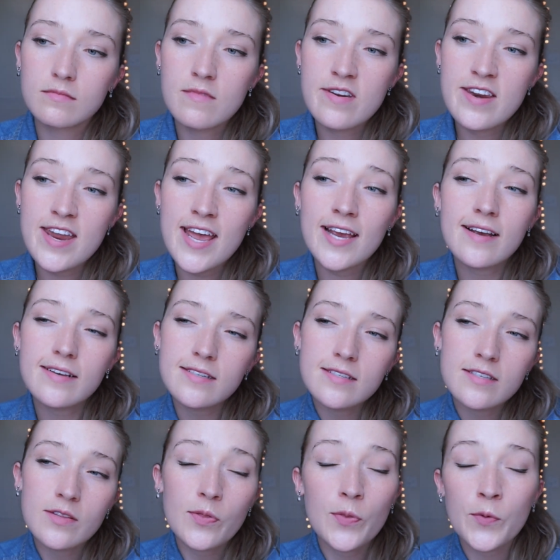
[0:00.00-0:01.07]

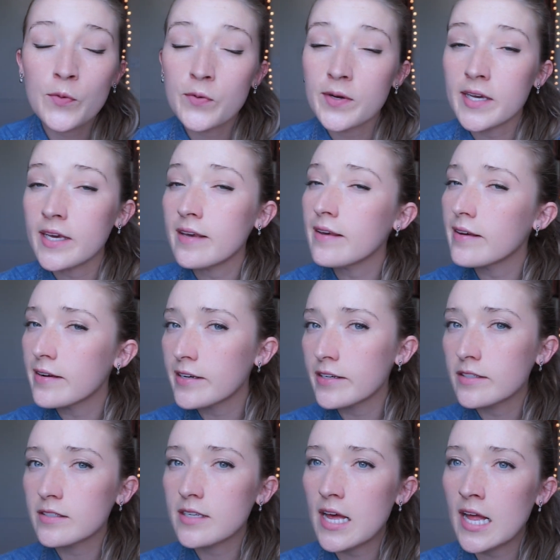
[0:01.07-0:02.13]
next three
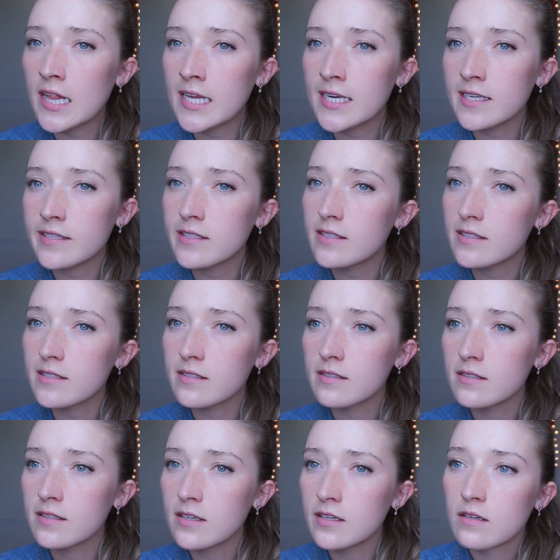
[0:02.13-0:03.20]
years at least.
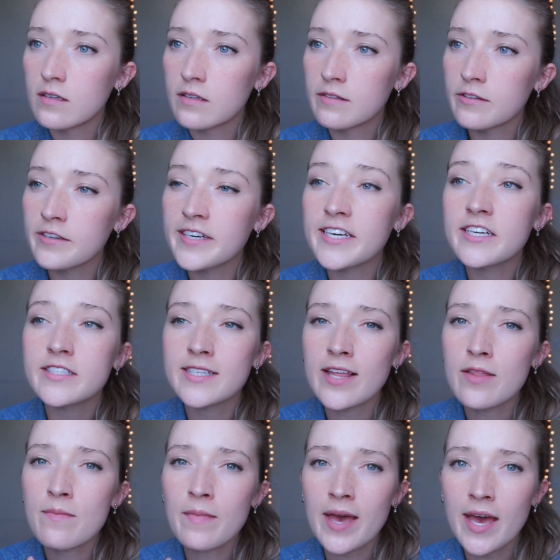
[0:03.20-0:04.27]
Three years
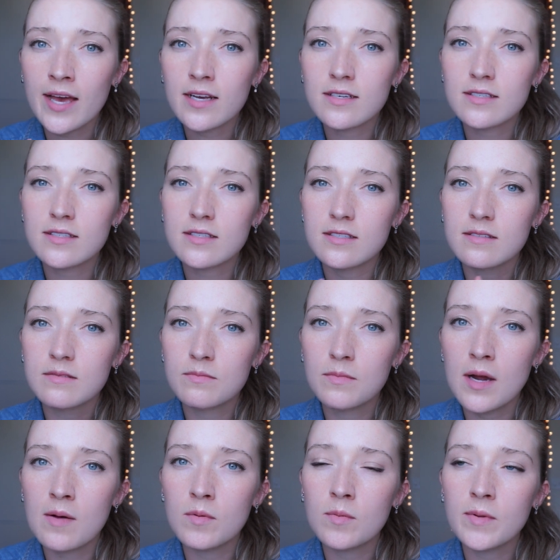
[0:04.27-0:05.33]
at the max,
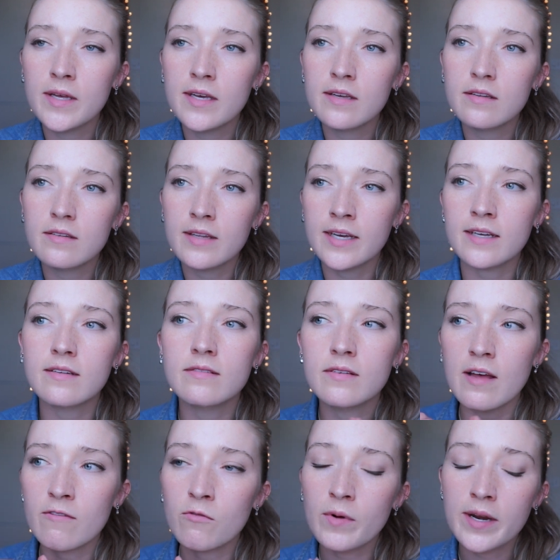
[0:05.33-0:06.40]
probably, like,
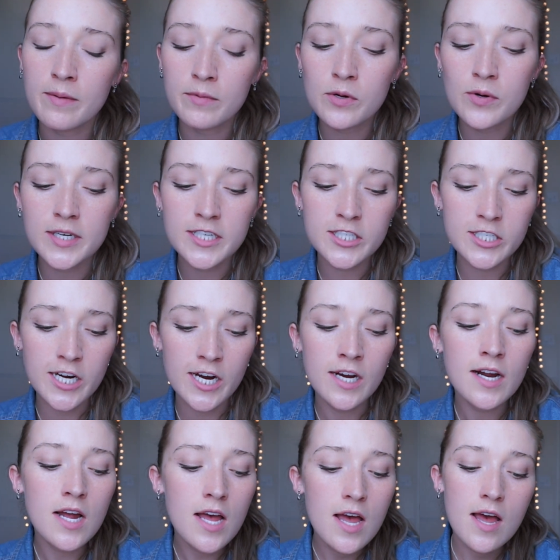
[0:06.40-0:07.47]
of when I'm going to
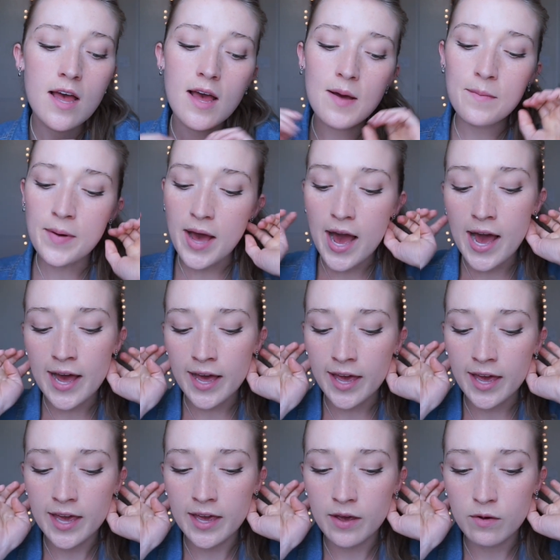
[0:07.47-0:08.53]
start. But
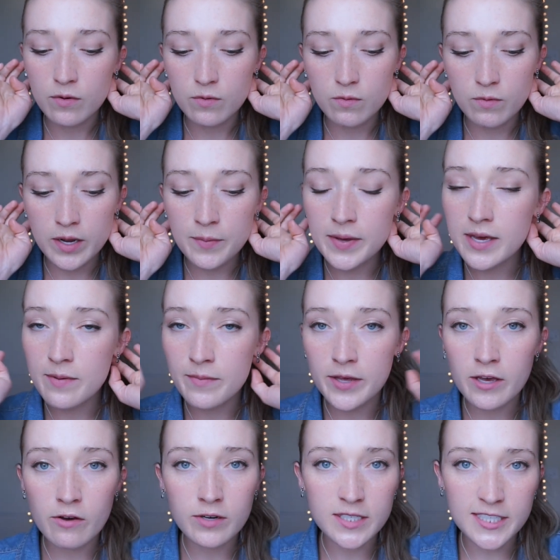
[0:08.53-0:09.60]
I want to become a
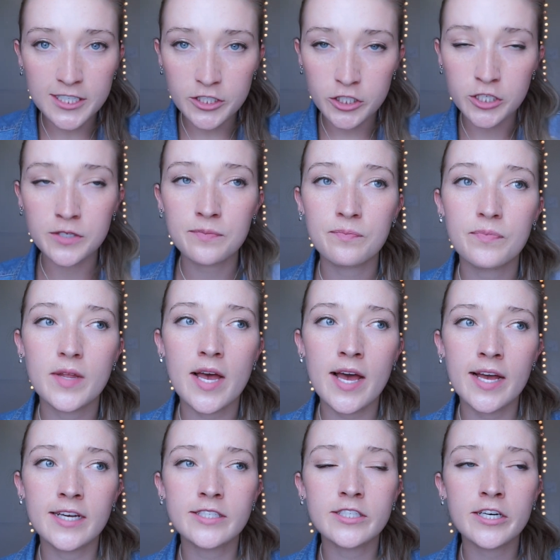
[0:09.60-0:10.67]
yoga teacher.
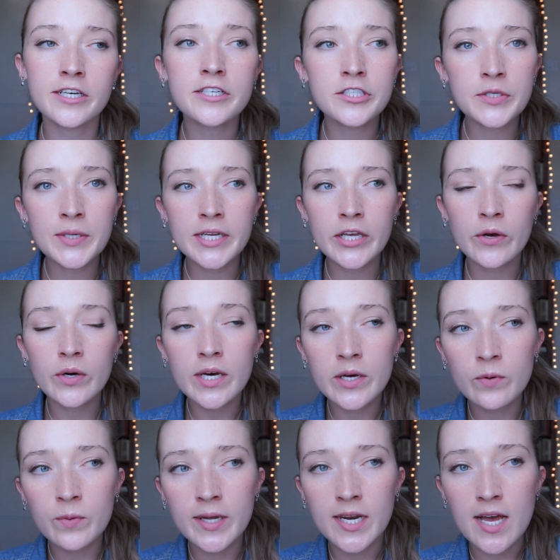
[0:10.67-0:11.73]
I started doing
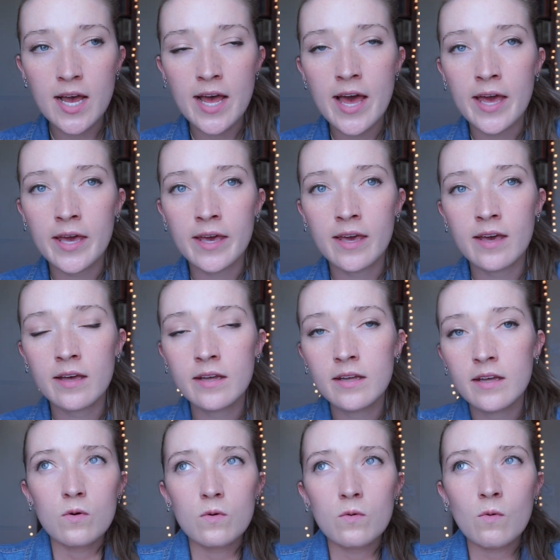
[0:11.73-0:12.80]
yoga when I
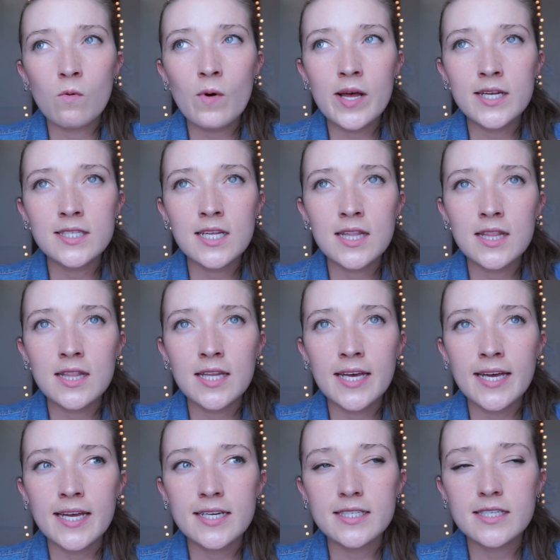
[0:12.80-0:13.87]
was a
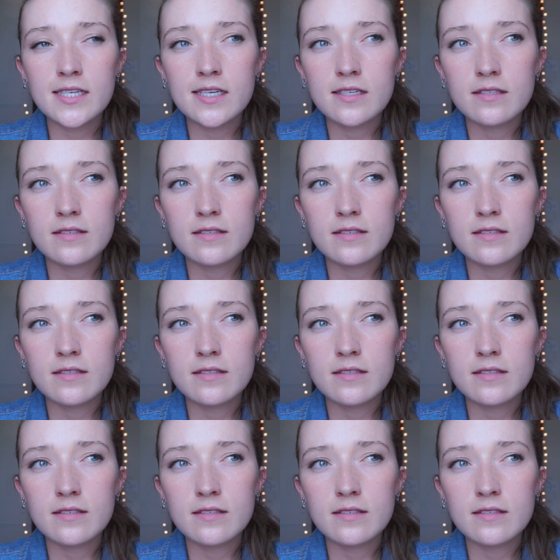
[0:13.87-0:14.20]
late